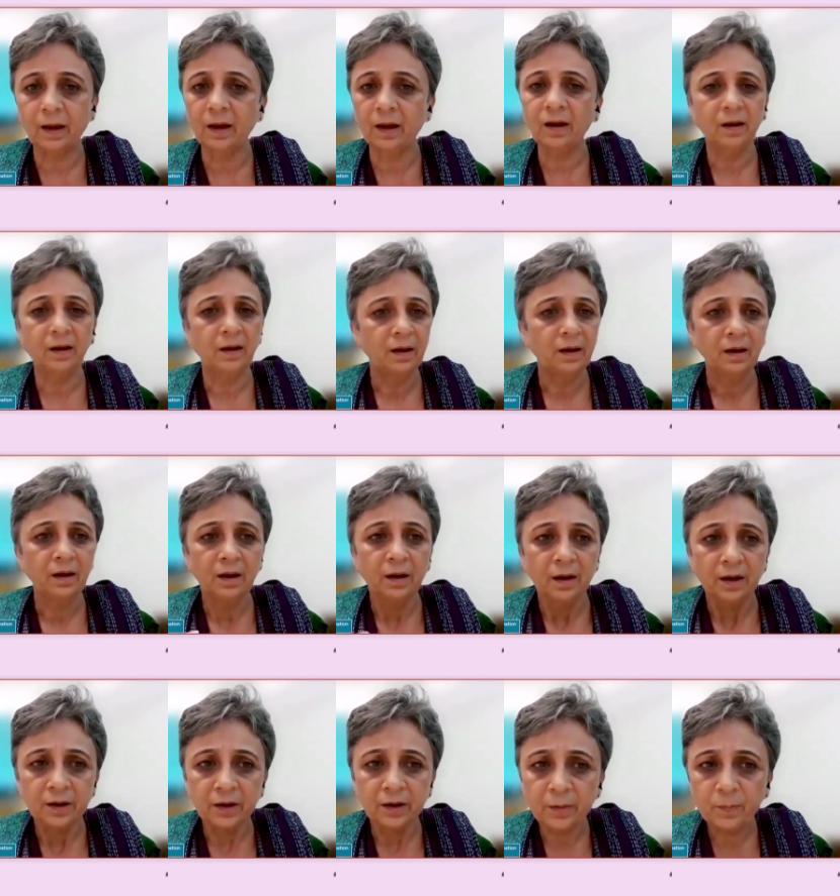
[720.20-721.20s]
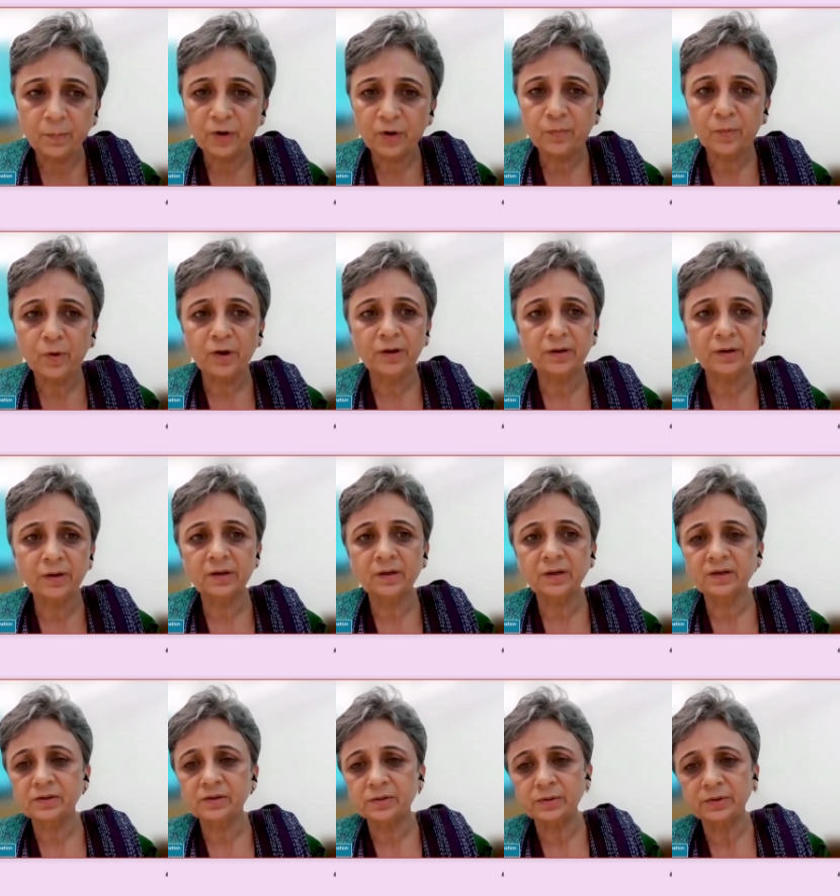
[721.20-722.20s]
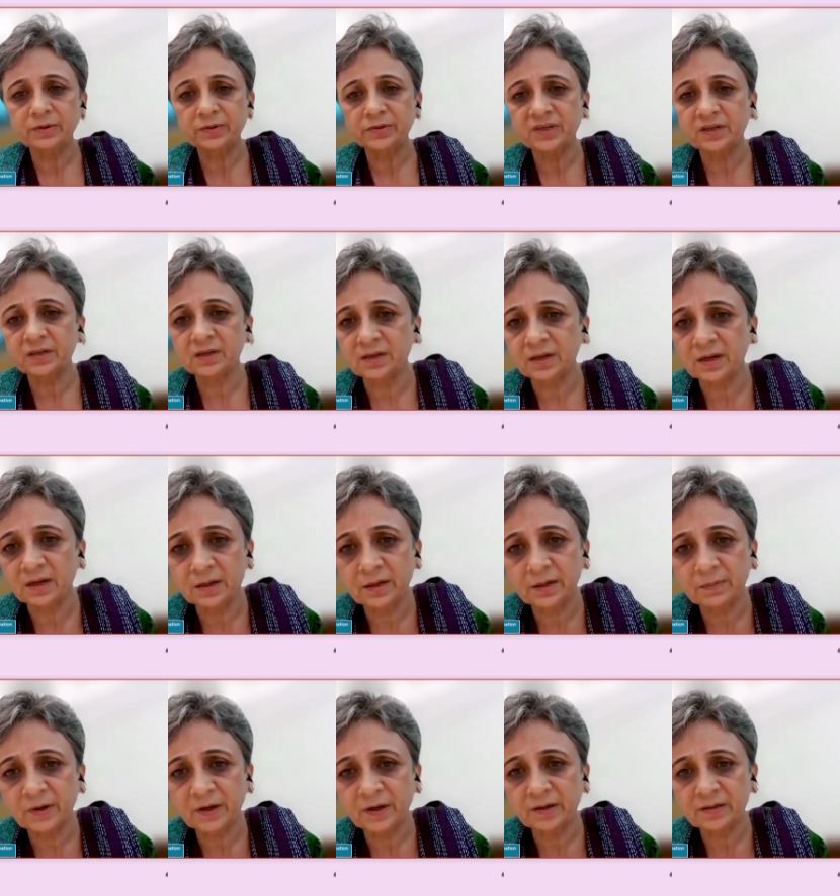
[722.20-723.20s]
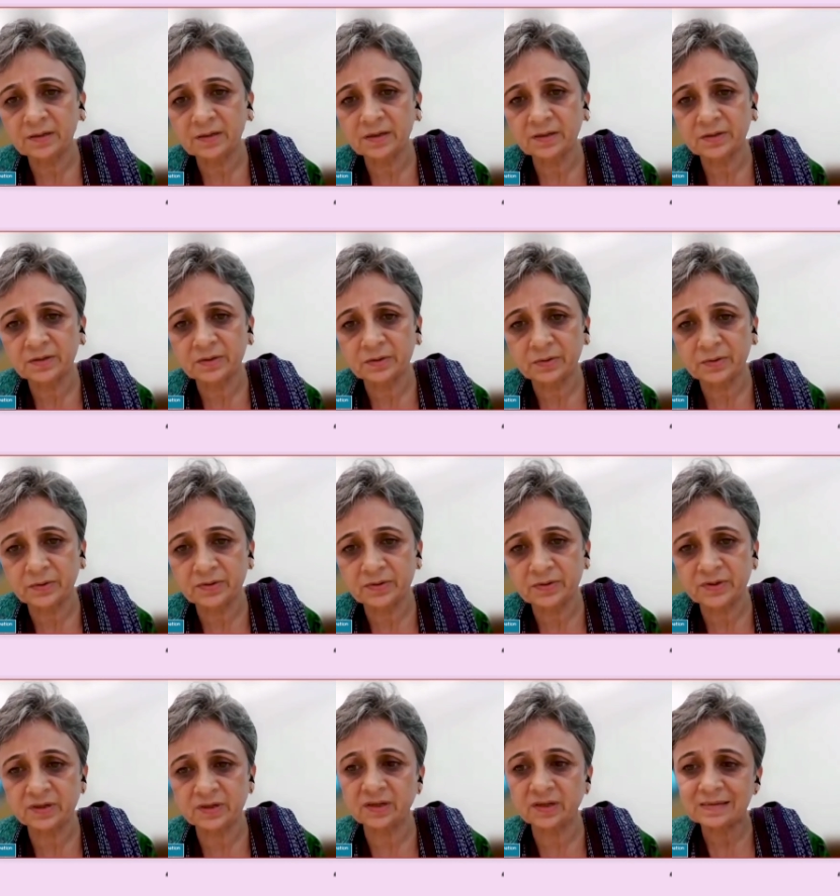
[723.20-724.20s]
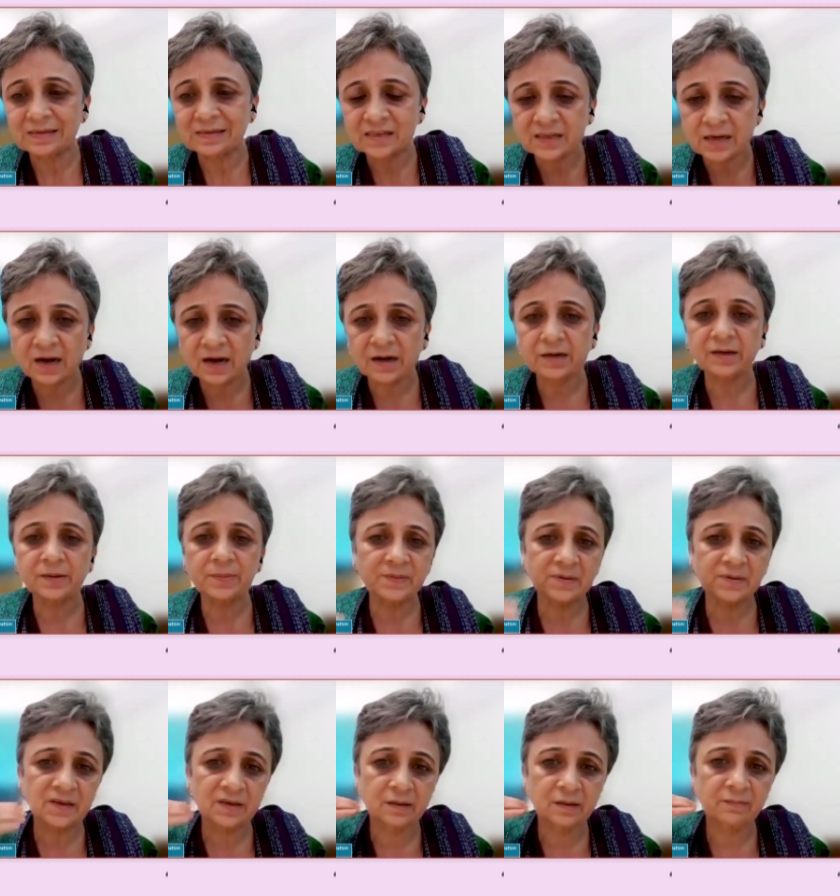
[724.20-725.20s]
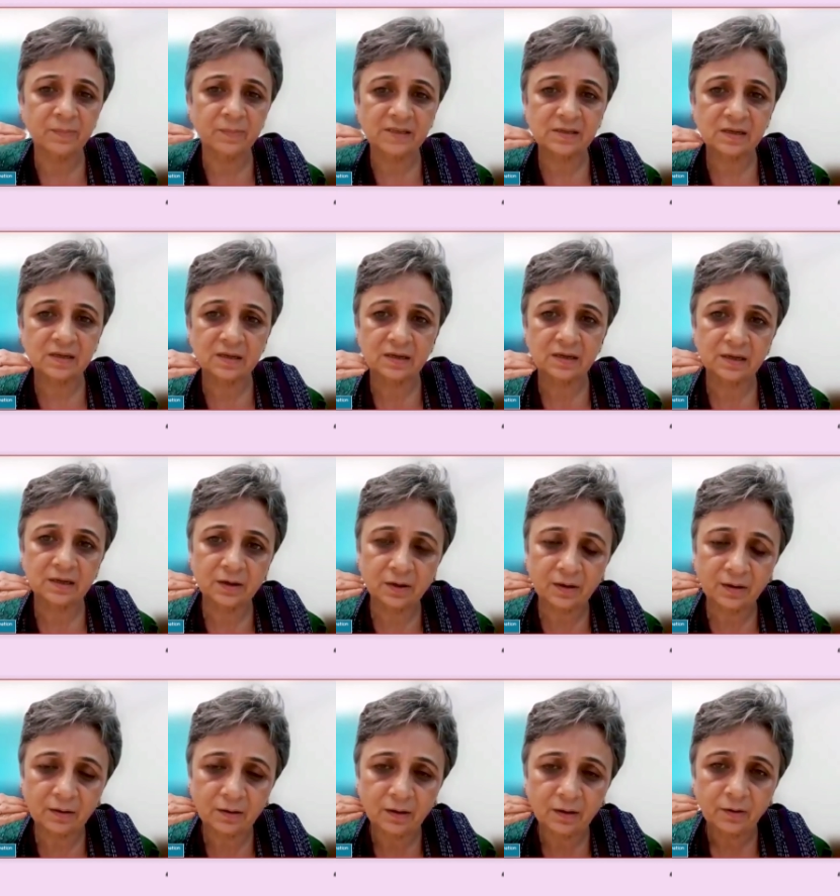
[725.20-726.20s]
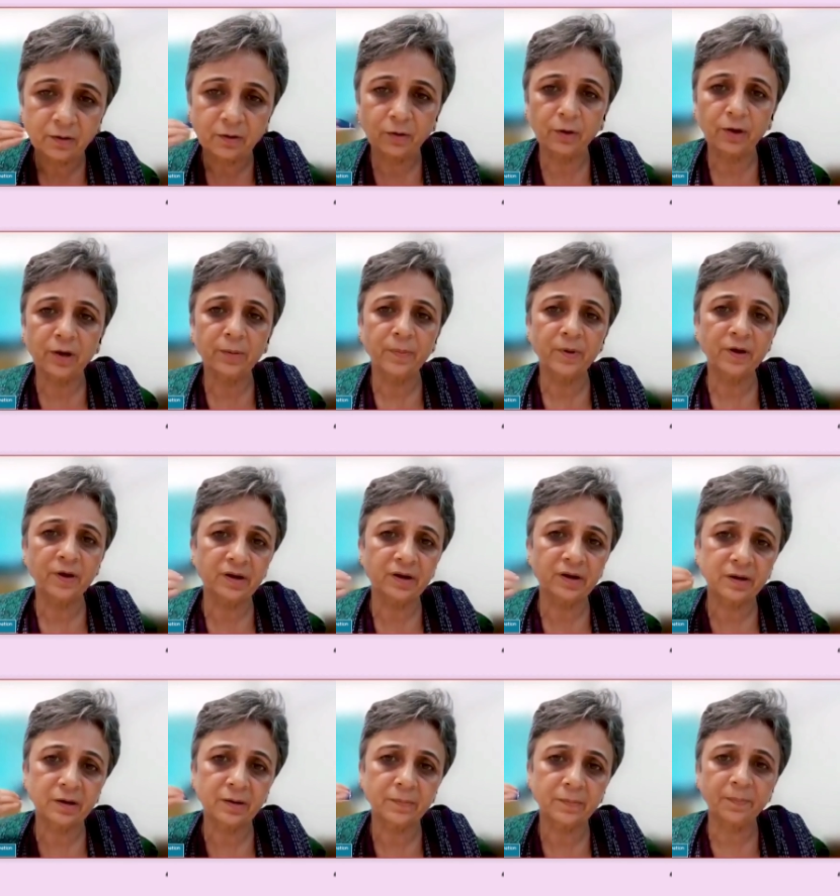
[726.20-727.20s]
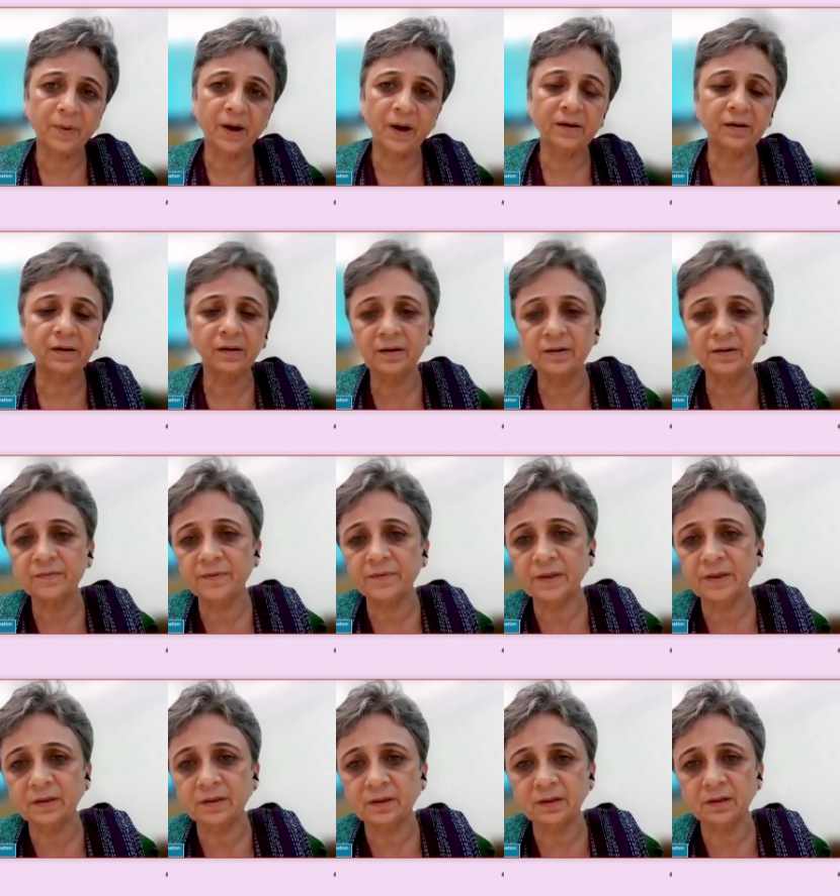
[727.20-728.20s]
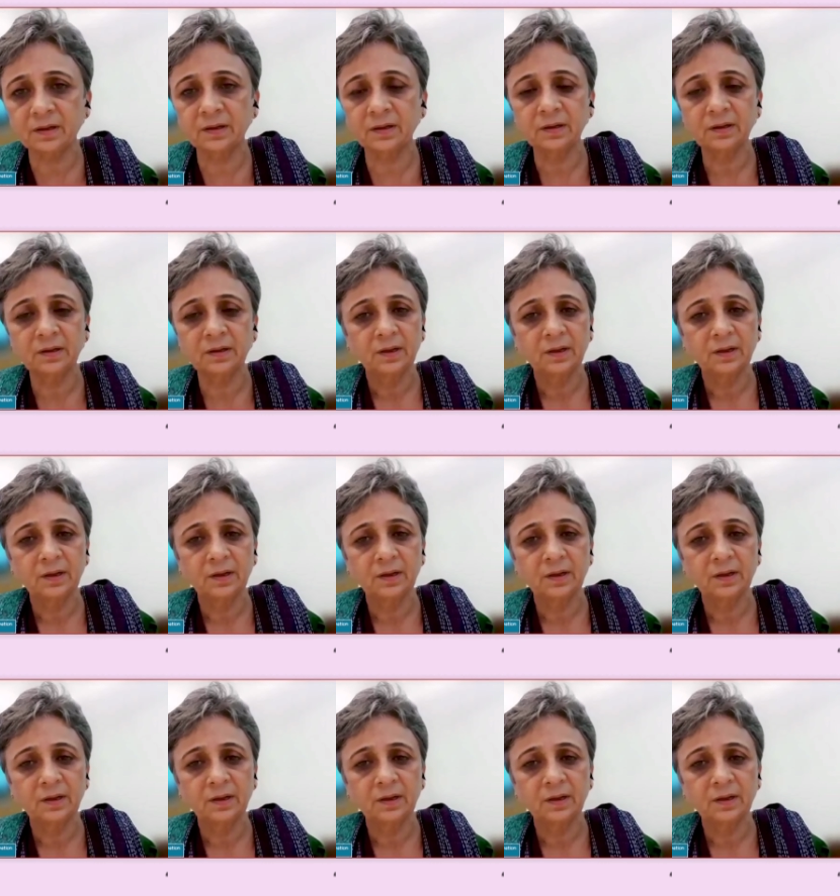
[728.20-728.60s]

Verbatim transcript: Yeah. Remote monitoring solution, telemedicine solution, startups basically collaborated, partner with uh,